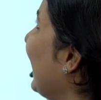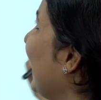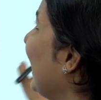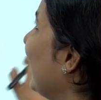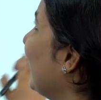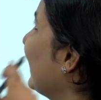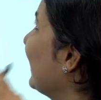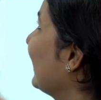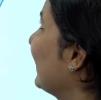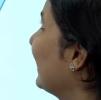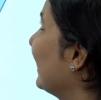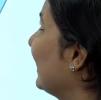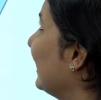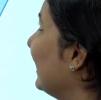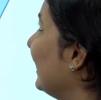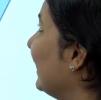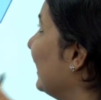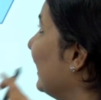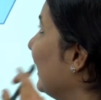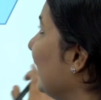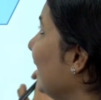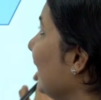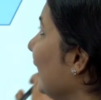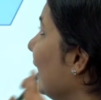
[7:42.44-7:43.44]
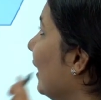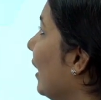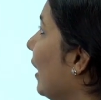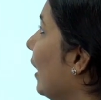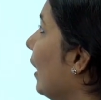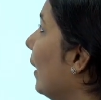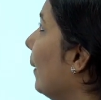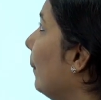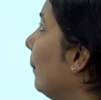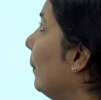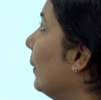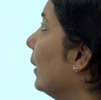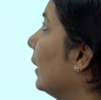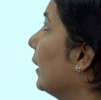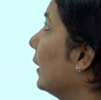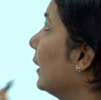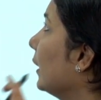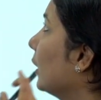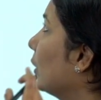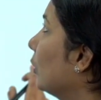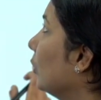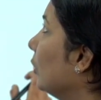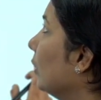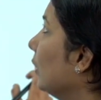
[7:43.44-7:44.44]
and see a
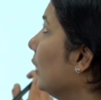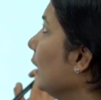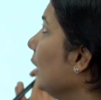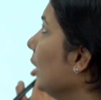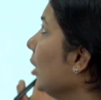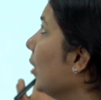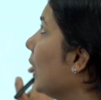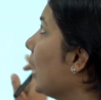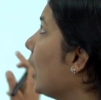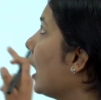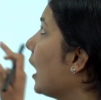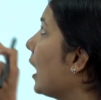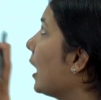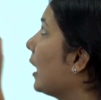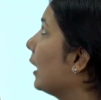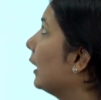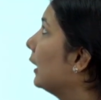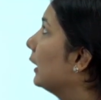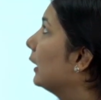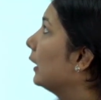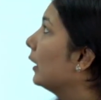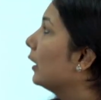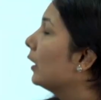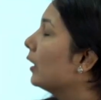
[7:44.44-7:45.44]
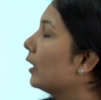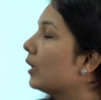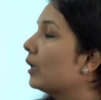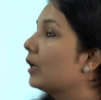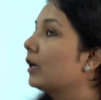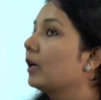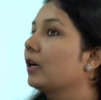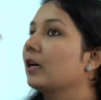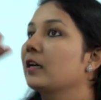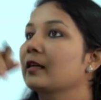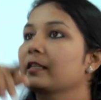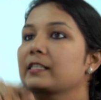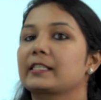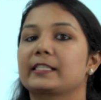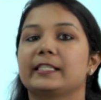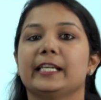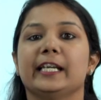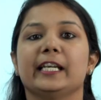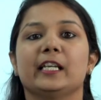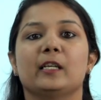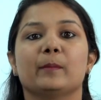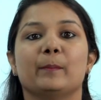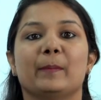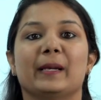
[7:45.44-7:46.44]
particular
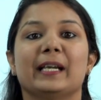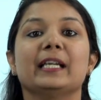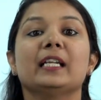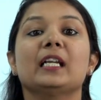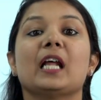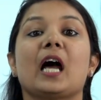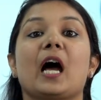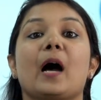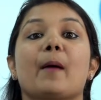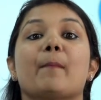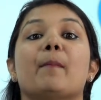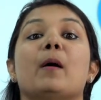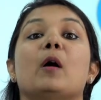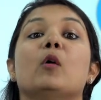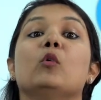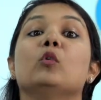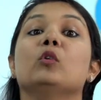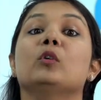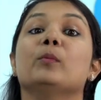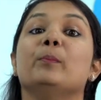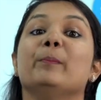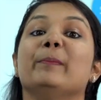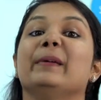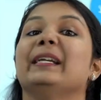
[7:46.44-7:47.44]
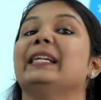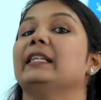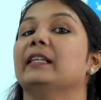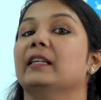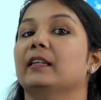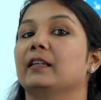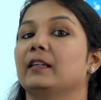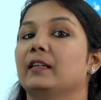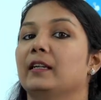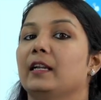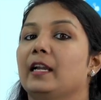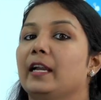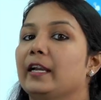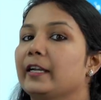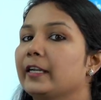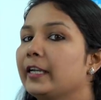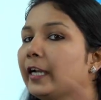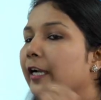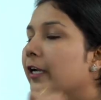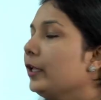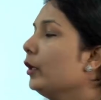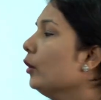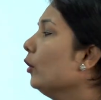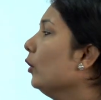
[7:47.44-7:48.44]
statement about median.
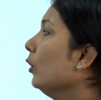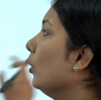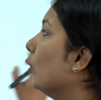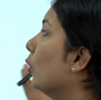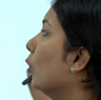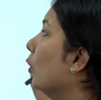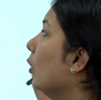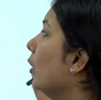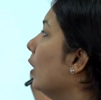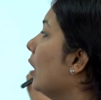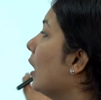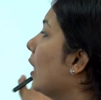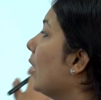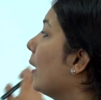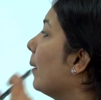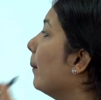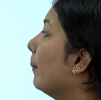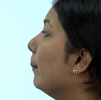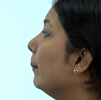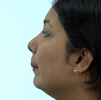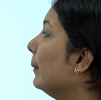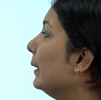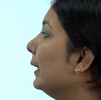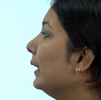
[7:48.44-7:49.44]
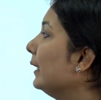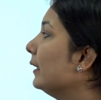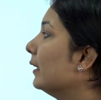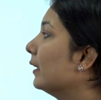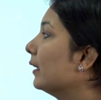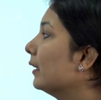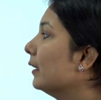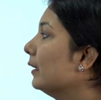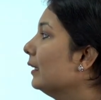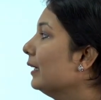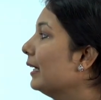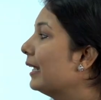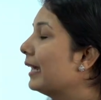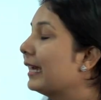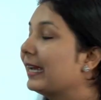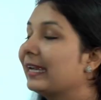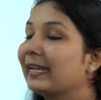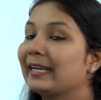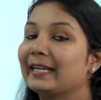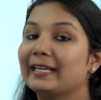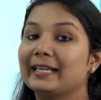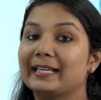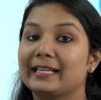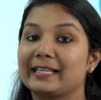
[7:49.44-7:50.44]
Did you know median
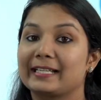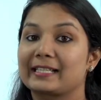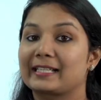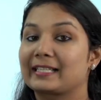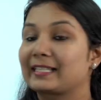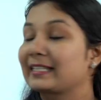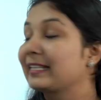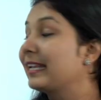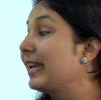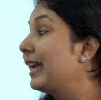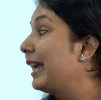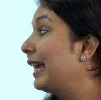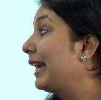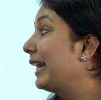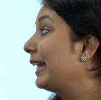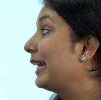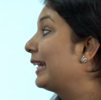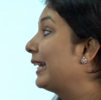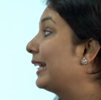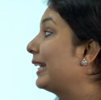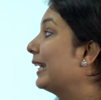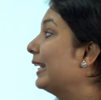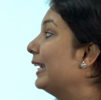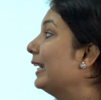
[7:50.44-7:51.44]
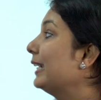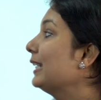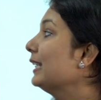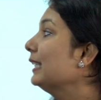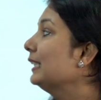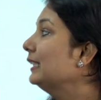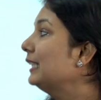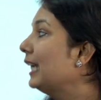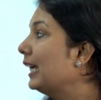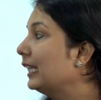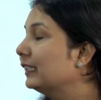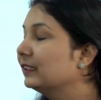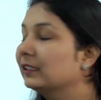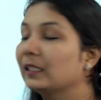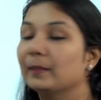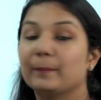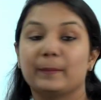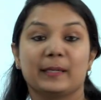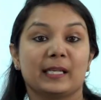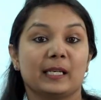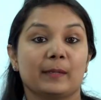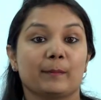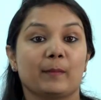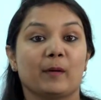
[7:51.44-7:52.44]
is greater than the
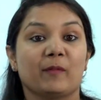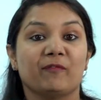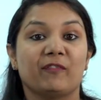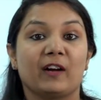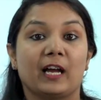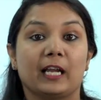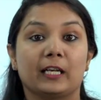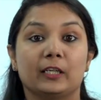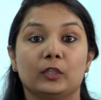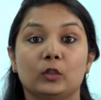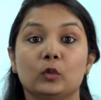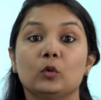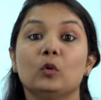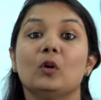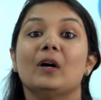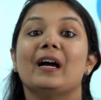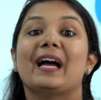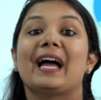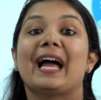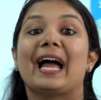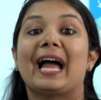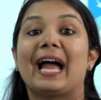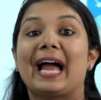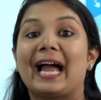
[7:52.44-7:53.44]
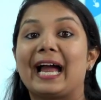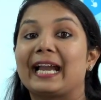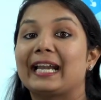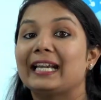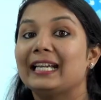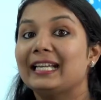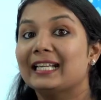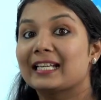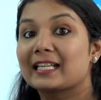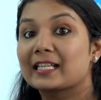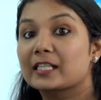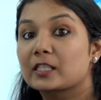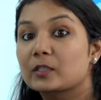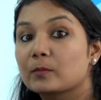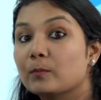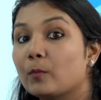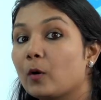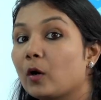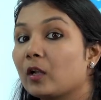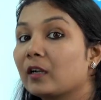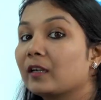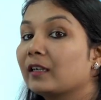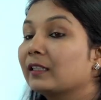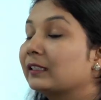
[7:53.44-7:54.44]
minimum value and
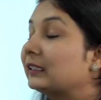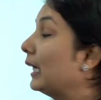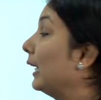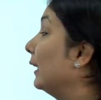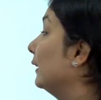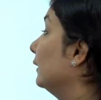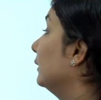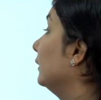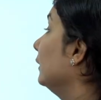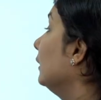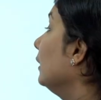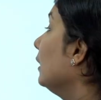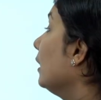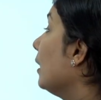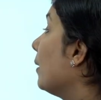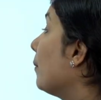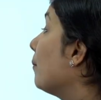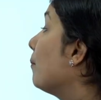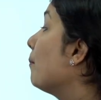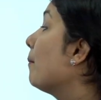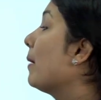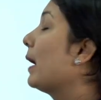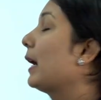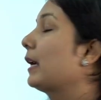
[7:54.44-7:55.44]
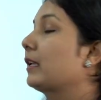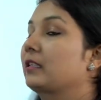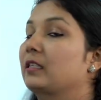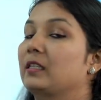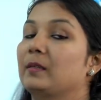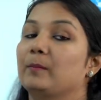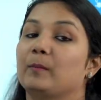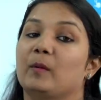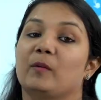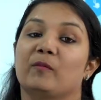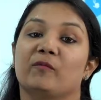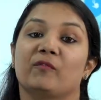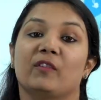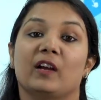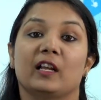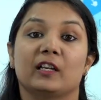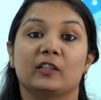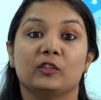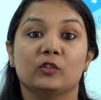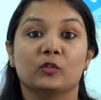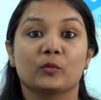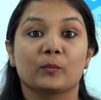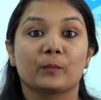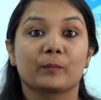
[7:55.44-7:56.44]
smaller than the maximum
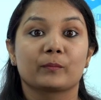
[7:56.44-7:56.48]
value?